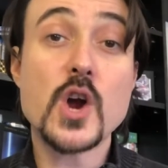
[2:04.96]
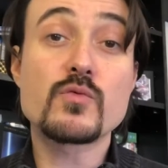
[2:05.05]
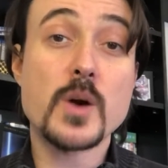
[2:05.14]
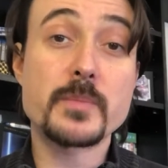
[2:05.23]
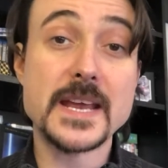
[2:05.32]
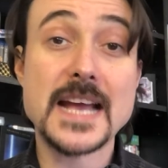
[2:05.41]

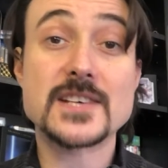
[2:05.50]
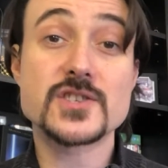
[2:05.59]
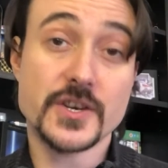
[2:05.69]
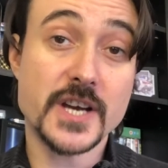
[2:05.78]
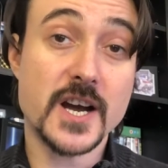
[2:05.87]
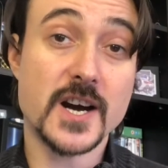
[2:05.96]
Robbie as
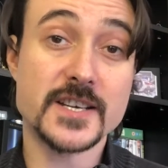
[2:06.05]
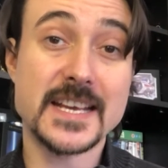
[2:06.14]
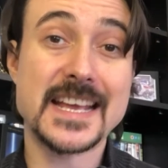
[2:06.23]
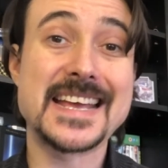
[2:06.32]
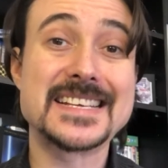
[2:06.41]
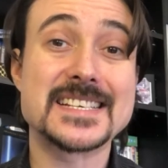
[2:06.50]
Tonya Harding
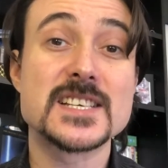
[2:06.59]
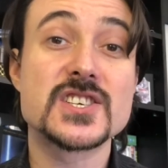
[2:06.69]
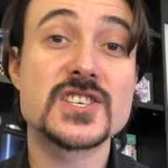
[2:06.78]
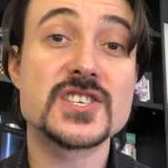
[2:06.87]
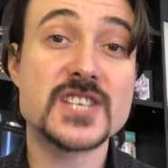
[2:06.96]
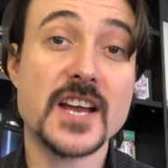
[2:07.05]
is
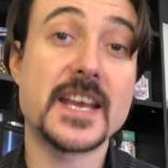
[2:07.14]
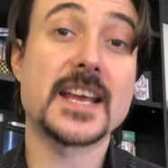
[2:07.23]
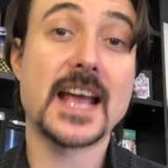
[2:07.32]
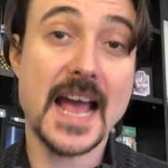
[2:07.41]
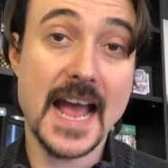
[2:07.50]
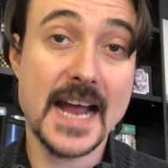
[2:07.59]
stunning
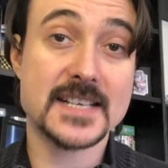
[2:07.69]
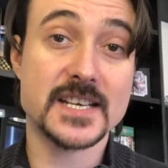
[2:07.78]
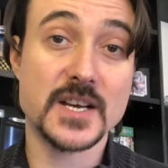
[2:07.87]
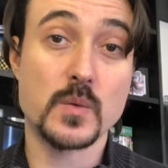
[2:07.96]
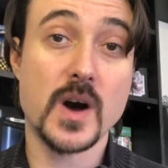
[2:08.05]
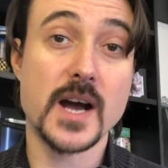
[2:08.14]

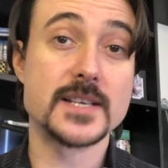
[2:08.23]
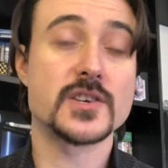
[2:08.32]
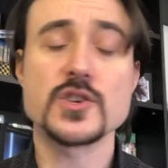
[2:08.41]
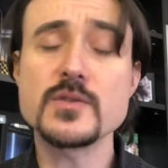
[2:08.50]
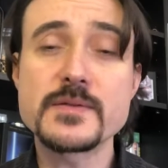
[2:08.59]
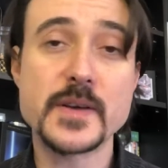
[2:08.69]
acting-wise.
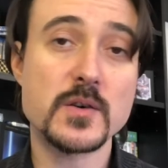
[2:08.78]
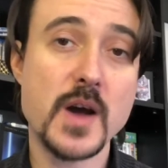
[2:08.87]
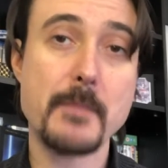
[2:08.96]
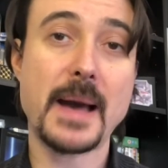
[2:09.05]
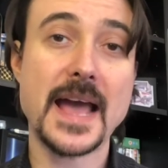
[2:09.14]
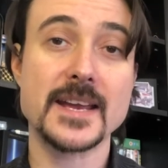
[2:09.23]
You feel her
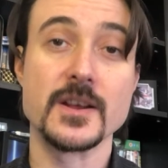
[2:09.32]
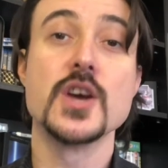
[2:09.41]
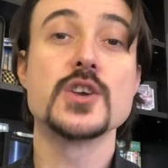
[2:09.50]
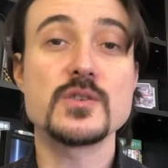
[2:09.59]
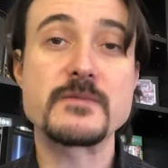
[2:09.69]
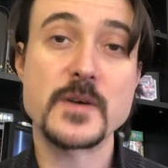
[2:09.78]
pain,
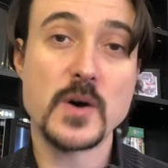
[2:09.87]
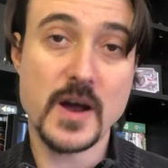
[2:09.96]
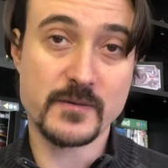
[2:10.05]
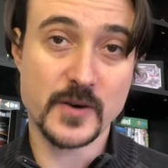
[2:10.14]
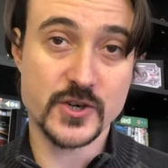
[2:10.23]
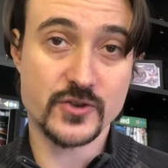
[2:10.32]
you feel her
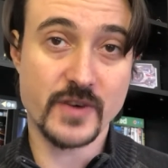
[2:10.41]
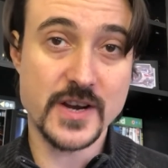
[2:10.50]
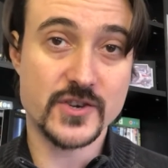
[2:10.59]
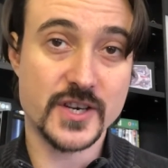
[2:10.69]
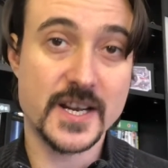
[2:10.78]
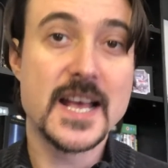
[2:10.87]

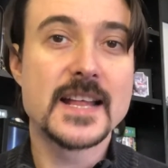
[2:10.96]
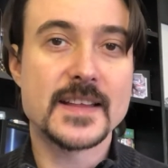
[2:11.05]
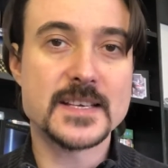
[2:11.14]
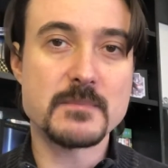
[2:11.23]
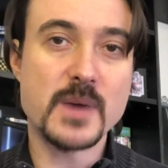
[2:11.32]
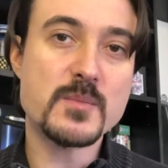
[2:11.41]
frustration. There's
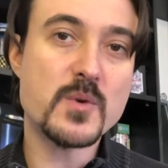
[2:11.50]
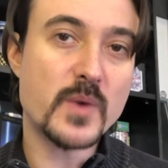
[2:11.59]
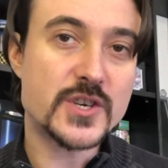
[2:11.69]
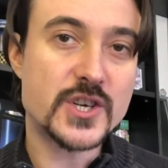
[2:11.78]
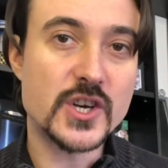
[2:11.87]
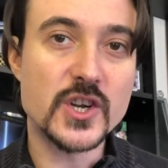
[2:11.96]
a moment where
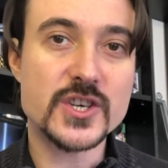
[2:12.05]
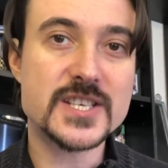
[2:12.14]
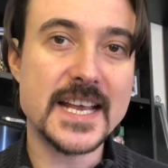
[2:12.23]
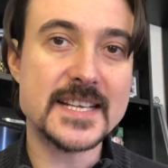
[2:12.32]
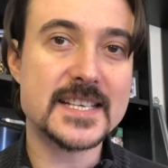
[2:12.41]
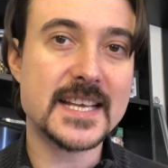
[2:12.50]
she looks
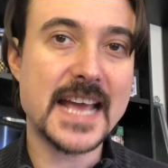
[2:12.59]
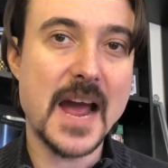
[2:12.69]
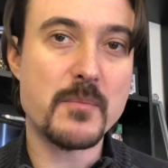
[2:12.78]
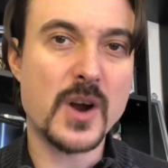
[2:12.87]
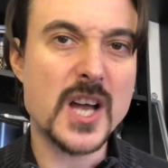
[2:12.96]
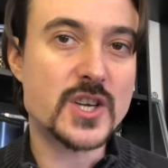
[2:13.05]
into the
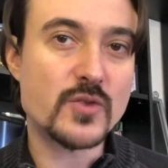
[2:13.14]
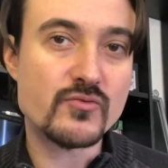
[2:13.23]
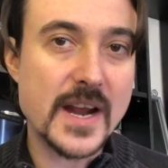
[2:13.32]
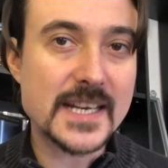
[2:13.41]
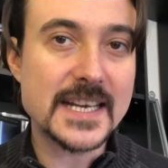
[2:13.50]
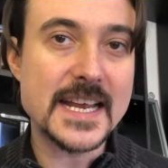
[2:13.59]
camera and
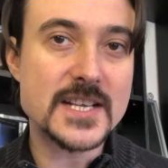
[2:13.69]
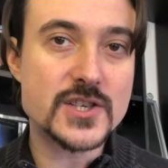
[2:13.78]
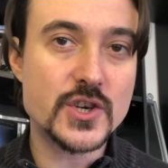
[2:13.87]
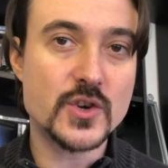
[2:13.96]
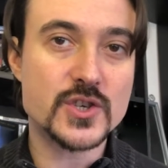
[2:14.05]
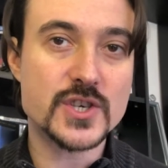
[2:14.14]
directly into
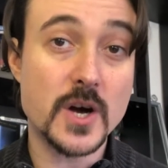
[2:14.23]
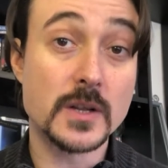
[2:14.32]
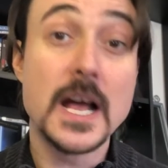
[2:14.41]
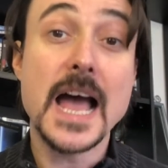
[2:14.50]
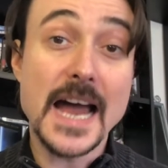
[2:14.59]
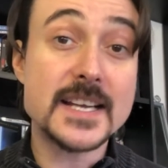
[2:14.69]
your soul
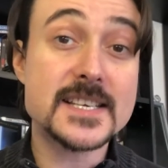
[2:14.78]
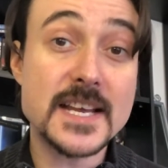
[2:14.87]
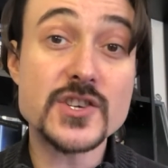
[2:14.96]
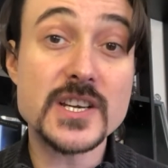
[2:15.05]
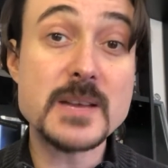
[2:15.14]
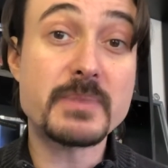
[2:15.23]
and
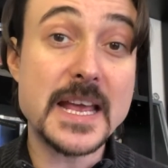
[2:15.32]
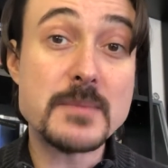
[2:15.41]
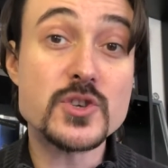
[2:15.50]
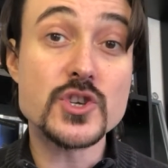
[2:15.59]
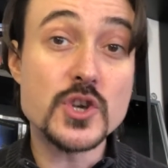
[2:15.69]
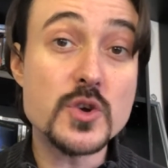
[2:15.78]
essentially blames
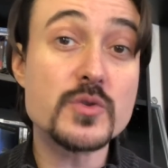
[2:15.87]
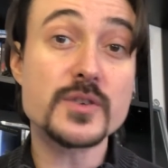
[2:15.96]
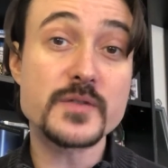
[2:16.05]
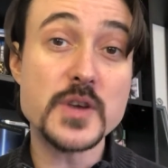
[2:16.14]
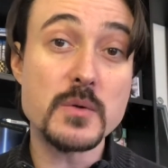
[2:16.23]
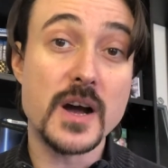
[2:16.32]
you, the
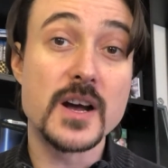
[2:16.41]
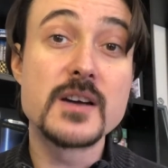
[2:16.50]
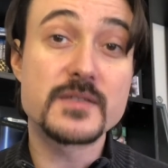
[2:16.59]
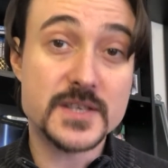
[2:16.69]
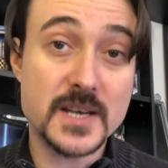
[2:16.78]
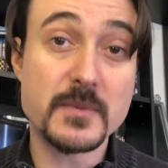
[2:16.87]
viewer,
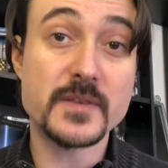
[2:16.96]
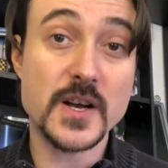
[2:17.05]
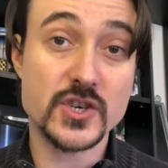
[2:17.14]
for some of her